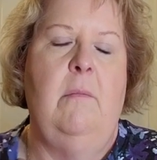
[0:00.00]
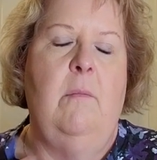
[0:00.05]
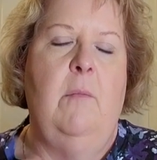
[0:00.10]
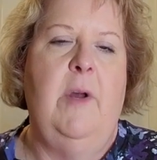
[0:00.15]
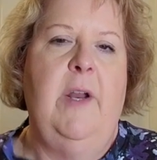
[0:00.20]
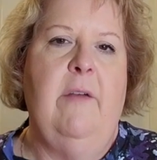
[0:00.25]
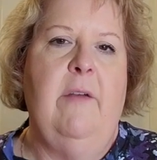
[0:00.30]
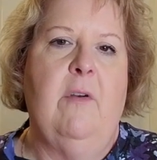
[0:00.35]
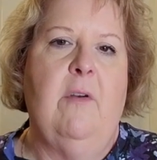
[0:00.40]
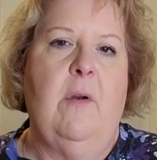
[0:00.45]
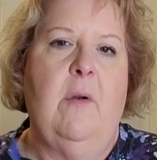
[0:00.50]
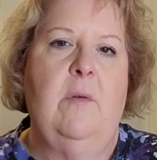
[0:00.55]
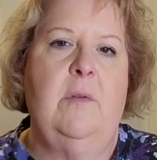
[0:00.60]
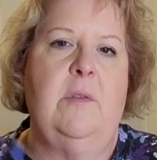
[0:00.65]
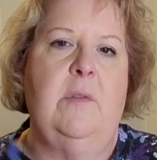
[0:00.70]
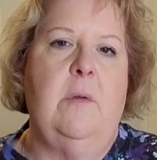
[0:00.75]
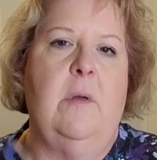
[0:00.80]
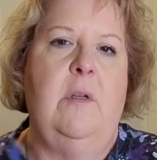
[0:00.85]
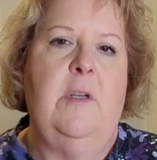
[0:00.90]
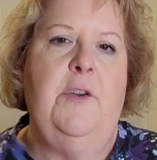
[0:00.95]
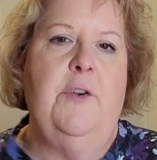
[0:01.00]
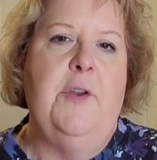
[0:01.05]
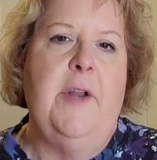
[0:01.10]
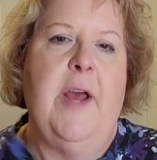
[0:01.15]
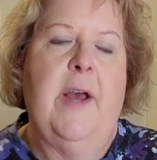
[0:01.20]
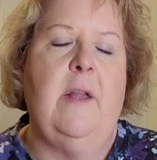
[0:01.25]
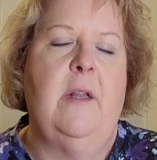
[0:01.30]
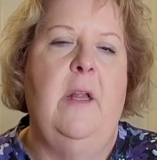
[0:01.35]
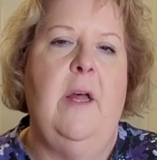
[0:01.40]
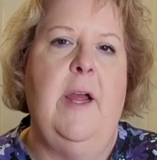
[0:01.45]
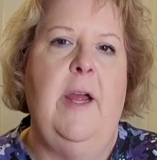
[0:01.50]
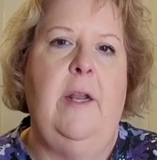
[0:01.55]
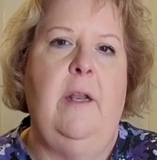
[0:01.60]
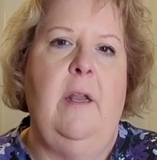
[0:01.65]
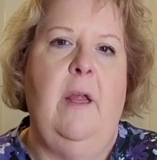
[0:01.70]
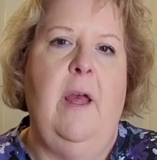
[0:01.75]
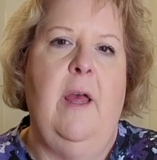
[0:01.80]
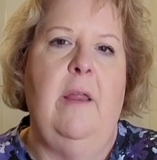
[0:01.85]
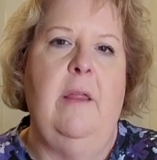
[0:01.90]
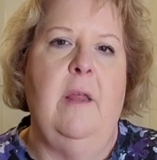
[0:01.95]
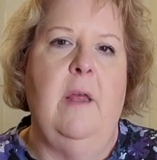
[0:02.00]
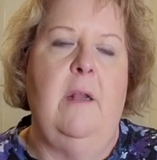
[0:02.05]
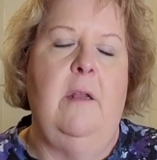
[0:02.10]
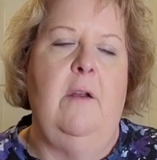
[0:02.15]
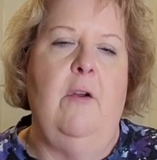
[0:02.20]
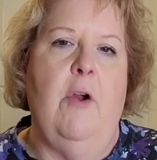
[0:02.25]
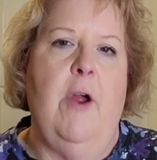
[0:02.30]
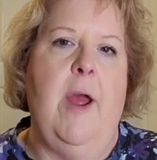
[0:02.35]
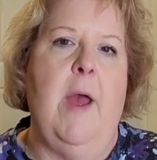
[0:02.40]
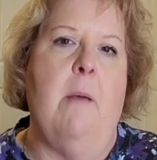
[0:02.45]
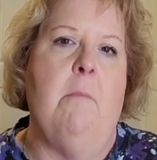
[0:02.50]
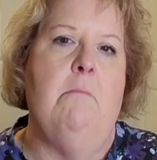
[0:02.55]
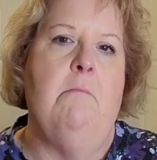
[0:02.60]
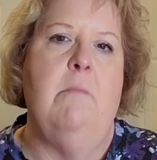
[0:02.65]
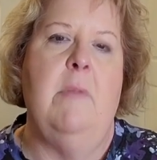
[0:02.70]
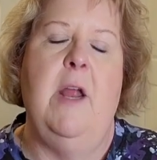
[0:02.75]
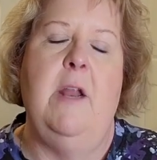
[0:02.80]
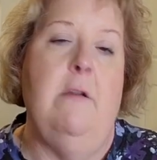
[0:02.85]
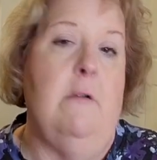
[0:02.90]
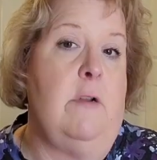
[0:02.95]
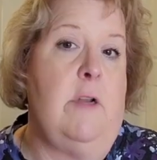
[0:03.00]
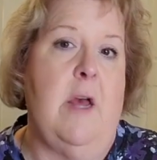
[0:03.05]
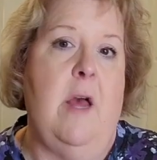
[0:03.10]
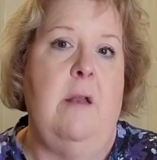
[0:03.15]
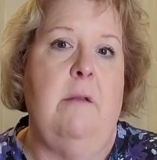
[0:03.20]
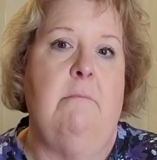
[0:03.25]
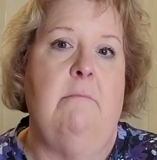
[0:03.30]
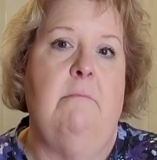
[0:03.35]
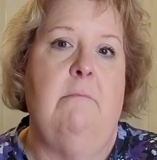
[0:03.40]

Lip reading: whatever goes on your neckline, and then your hem, and you're done.